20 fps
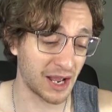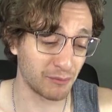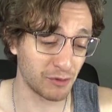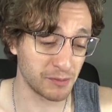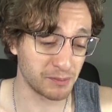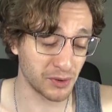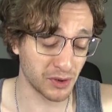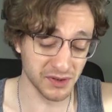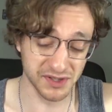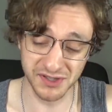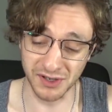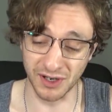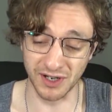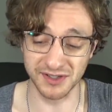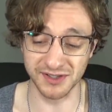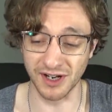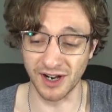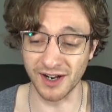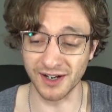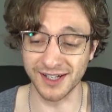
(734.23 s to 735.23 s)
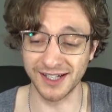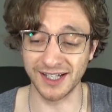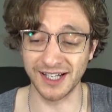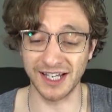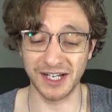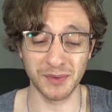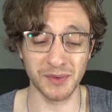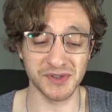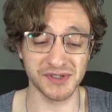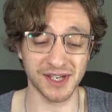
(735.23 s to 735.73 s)
and we both started talking,
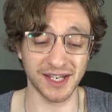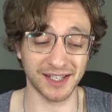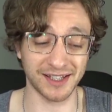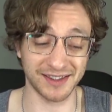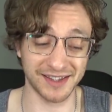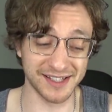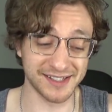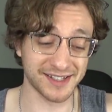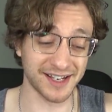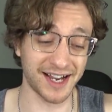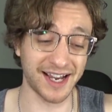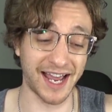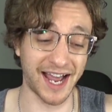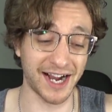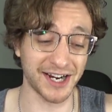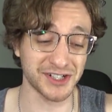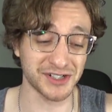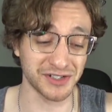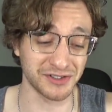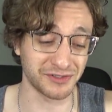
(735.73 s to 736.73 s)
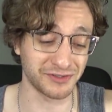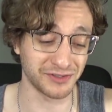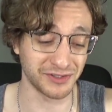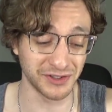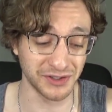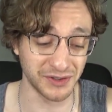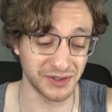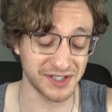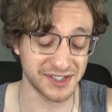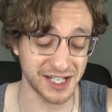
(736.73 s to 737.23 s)
and it was like, this guy actually
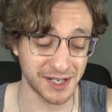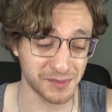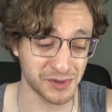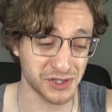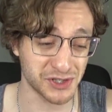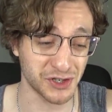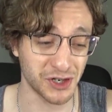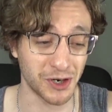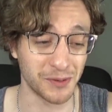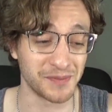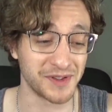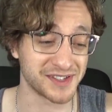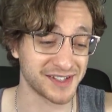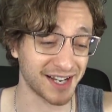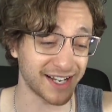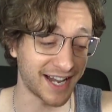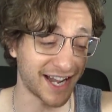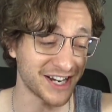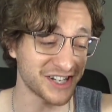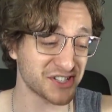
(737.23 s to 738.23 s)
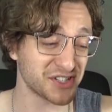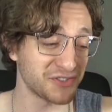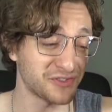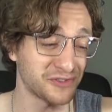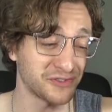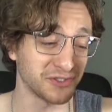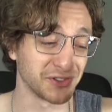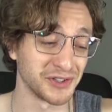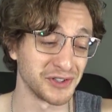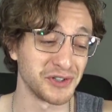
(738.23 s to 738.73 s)
flew. His name's Sherm. This guy actually
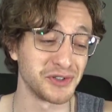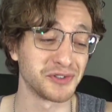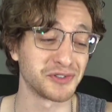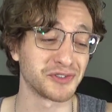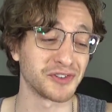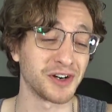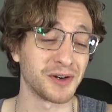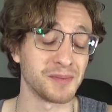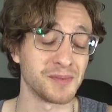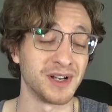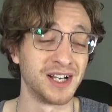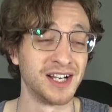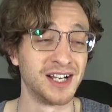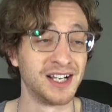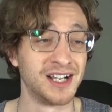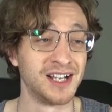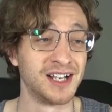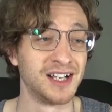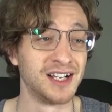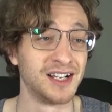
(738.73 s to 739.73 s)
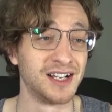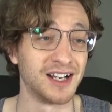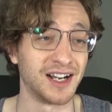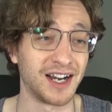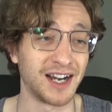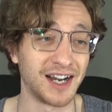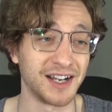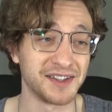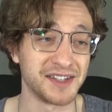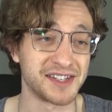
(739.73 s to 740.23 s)
flew from
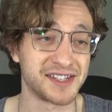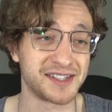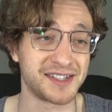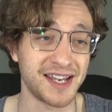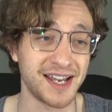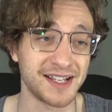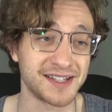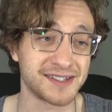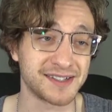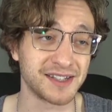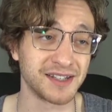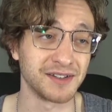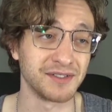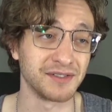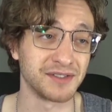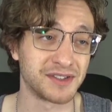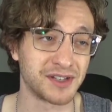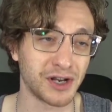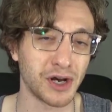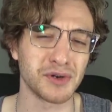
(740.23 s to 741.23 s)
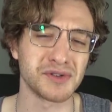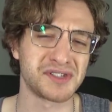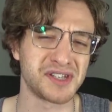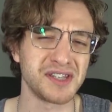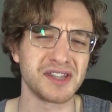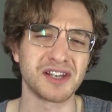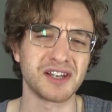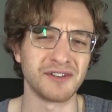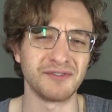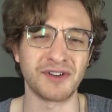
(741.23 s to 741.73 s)
the States to go see
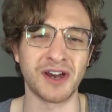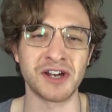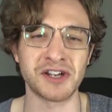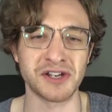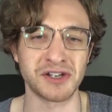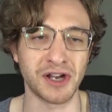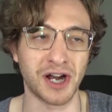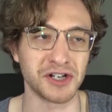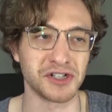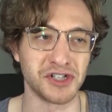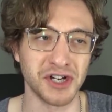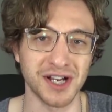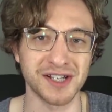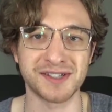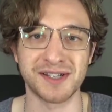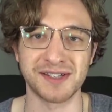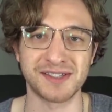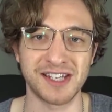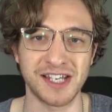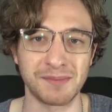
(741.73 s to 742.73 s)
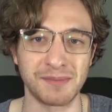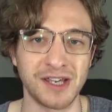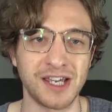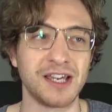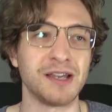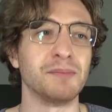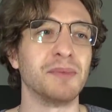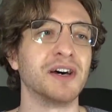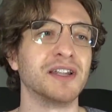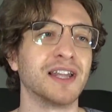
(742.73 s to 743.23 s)
the convention, not just to see
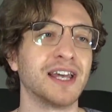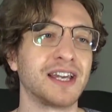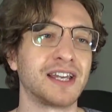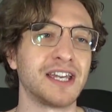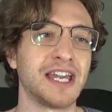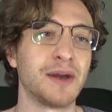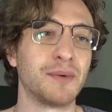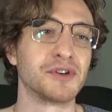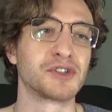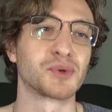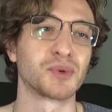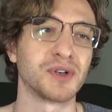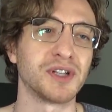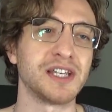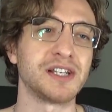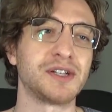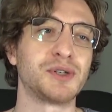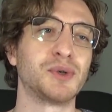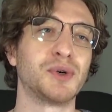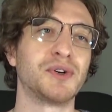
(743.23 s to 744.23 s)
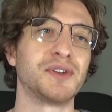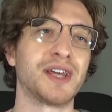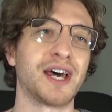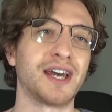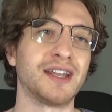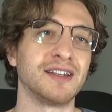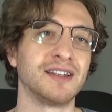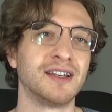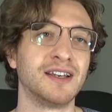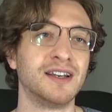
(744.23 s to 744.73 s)
me, but like, it was really cool
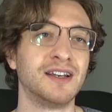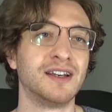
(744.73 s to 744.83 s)
that